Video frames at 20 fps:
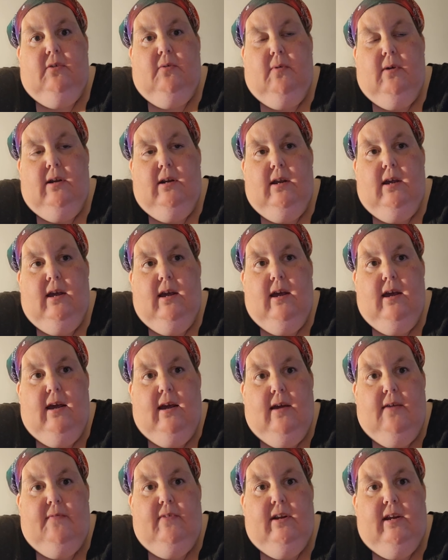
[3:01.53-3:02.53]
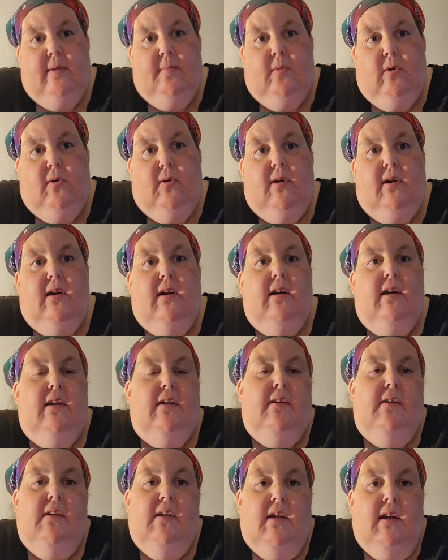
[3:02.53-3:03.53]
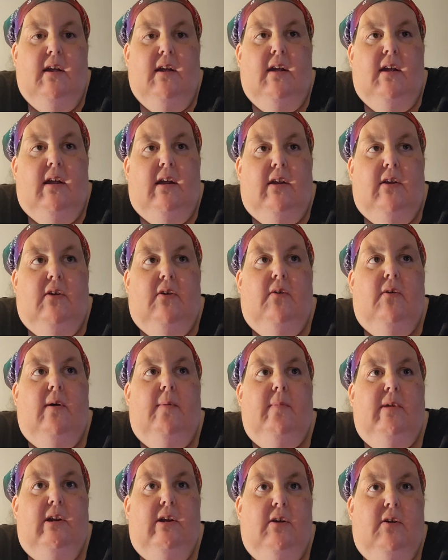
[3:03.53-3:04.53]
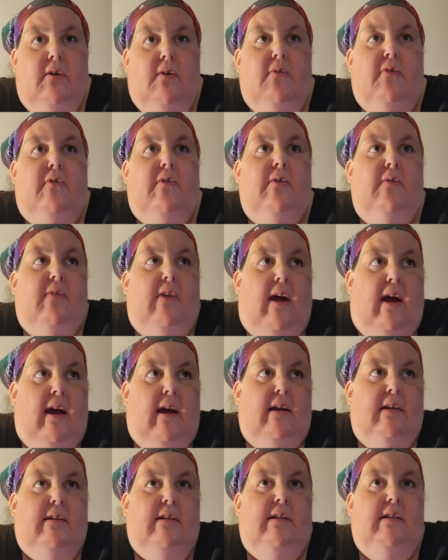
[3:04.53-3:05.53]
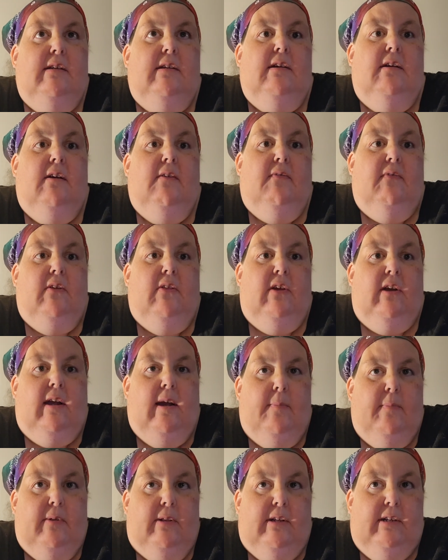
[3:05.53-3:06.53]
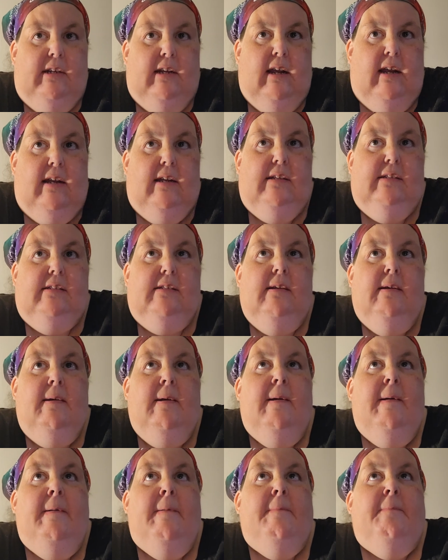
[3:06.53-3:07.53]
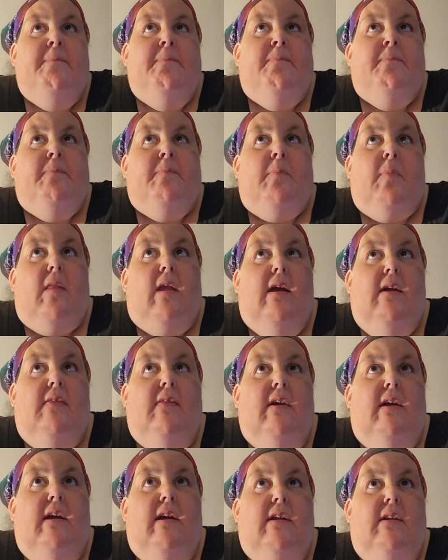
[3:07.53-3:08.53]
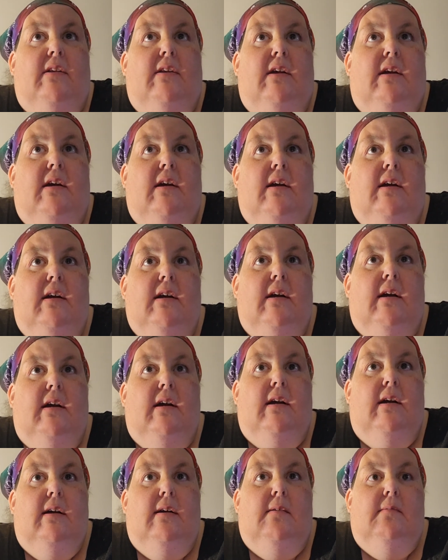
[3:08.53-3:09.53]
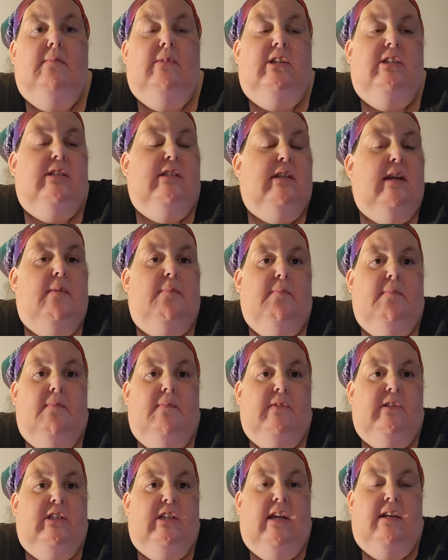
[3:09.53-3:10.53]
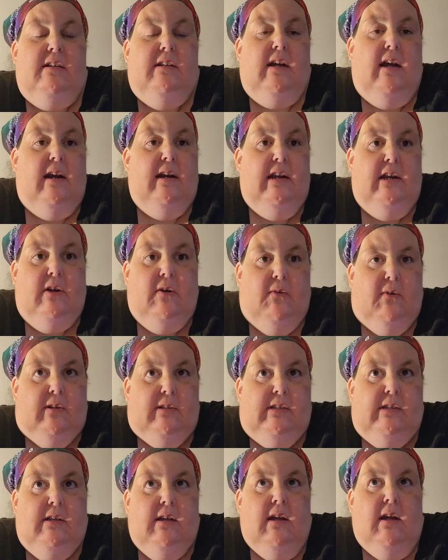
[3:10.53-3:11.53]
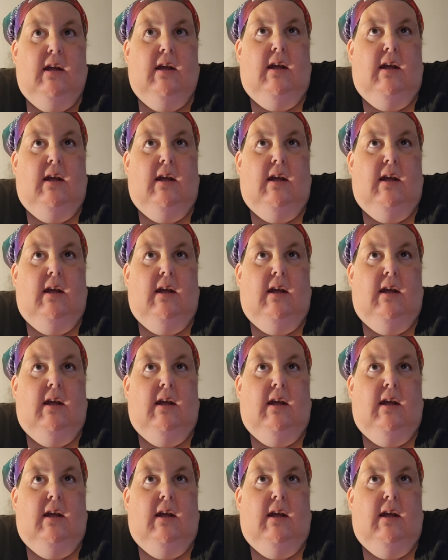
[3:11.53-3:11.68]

I don't want to have anymore, and, you know, I'm going to go through that for the couple of days. And then um, just set, set tiny goals.